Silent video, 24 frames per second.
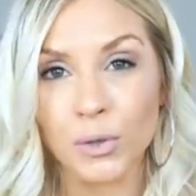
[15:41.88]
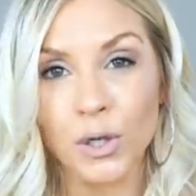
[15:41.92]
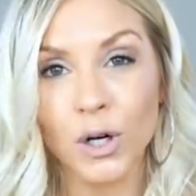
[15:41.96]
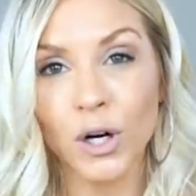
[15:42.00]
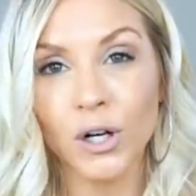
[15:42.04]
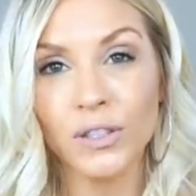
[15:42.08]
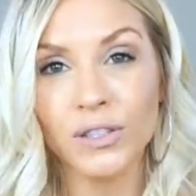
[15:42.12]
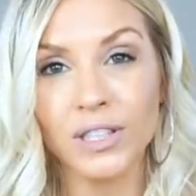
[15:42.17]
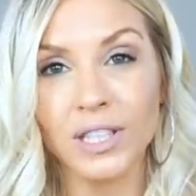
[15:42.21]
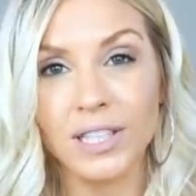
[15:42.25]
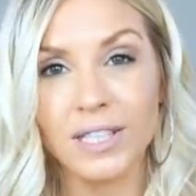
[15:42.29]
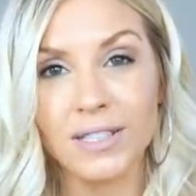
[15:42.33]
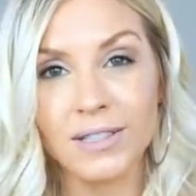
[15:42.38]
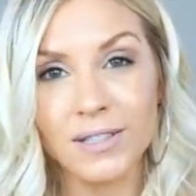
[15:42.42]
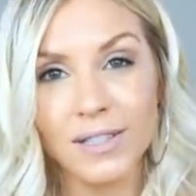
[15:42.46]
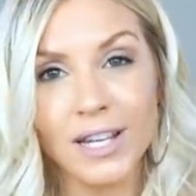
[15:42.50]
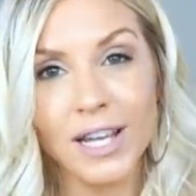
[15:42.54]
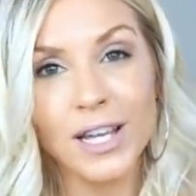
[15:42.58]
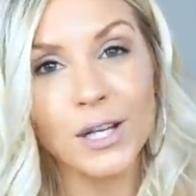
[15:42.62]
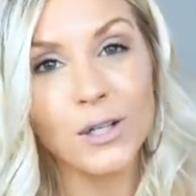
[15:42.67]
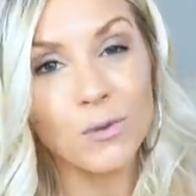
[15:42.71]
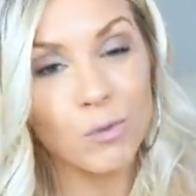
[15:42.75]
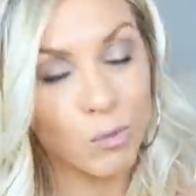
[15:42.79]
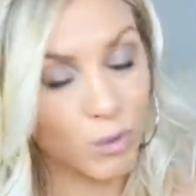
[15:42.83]
regardless,
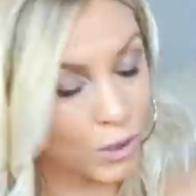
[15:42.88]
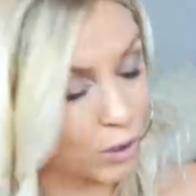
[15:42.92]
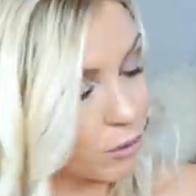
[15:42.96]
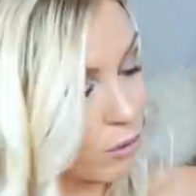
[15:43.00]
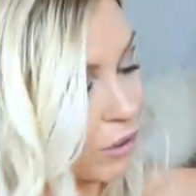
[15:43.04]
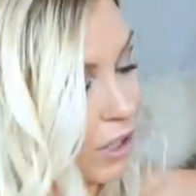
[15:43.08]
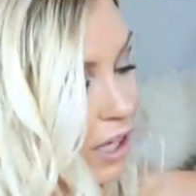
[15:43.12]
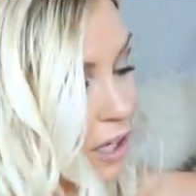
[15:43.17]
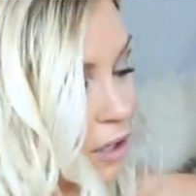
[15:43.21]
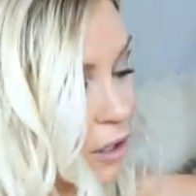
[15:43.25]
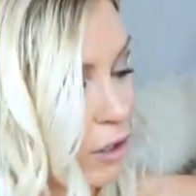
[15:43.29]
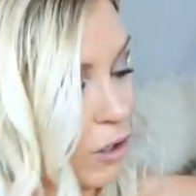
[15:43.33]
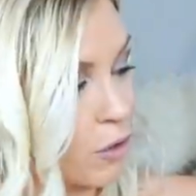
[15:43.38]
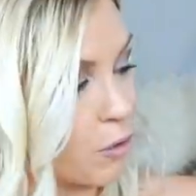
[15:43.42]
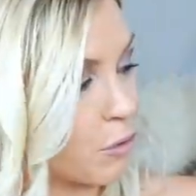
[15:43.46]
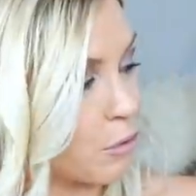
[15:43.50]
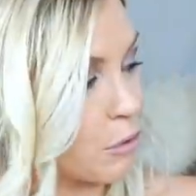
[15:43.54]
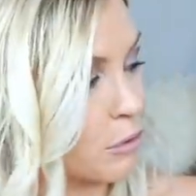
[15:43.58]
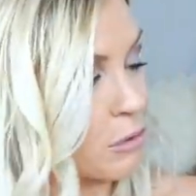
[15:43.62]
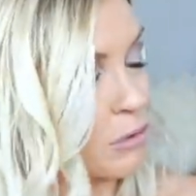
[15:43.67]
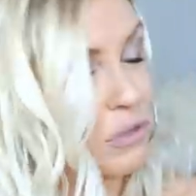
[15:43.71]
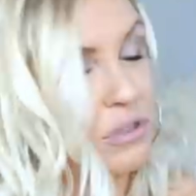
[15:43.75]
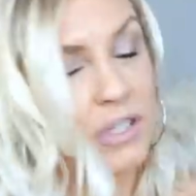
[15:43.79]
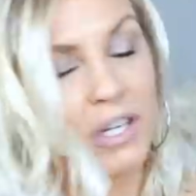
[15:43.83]
it will get
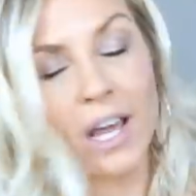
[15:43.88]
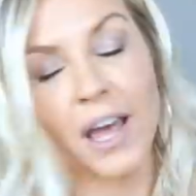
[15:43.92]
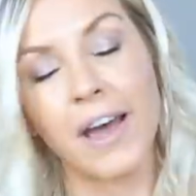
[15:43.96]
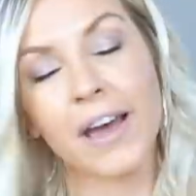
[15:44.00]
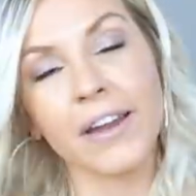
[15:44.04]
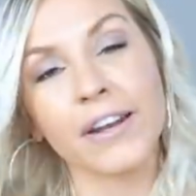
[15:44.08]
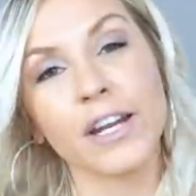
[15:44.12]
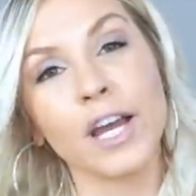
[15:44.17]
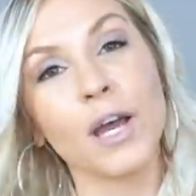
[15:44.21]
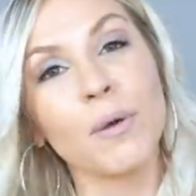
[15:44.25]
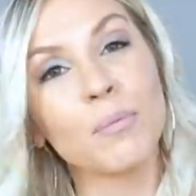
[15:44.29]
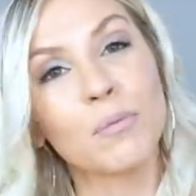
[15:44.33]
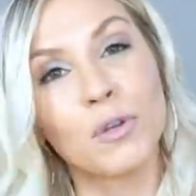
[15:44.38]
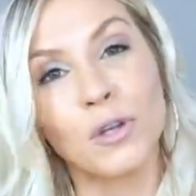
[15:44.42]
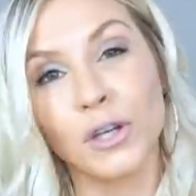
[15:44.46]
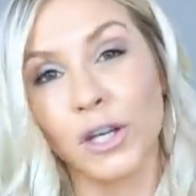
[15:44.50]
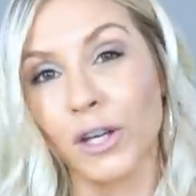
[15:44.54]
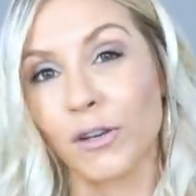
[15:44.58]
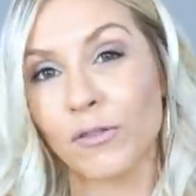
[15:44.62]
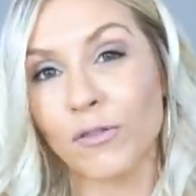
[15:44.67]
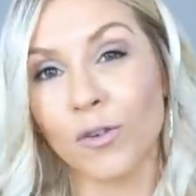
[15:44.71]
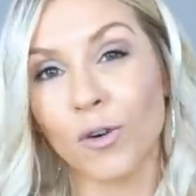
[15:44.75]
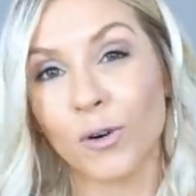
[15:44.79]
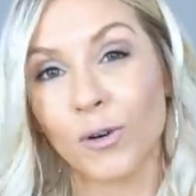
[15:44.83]
used and I'm
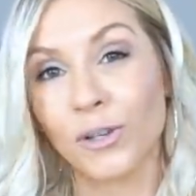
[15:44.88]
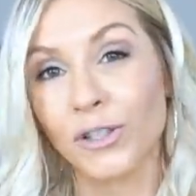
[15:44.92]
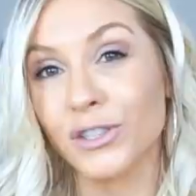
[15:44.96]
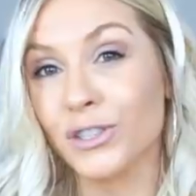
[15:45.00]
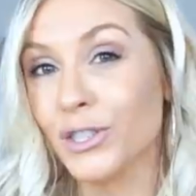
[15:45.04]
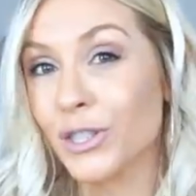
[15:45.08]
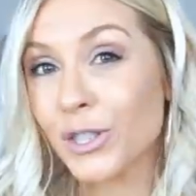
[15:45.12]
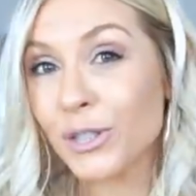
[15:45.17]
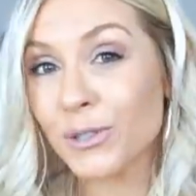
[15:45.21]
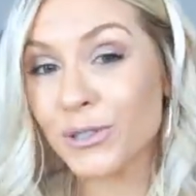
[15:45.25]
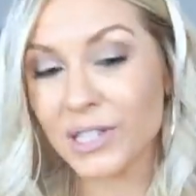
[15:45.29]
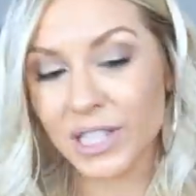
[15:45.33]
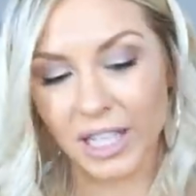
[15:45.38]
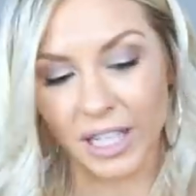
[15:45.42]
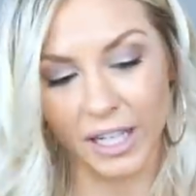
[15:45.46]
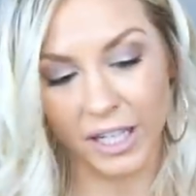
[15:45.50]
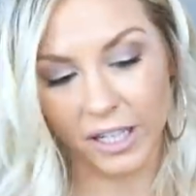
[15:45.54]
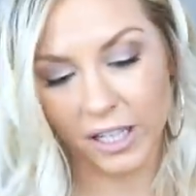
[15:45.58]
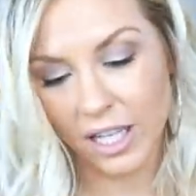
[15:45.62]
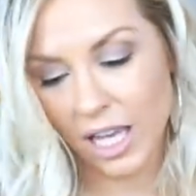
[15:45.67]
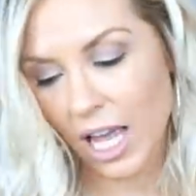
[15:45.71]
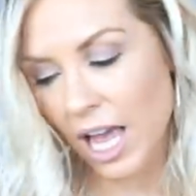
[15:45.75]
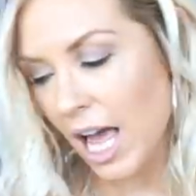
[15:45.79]
looking forward to using it.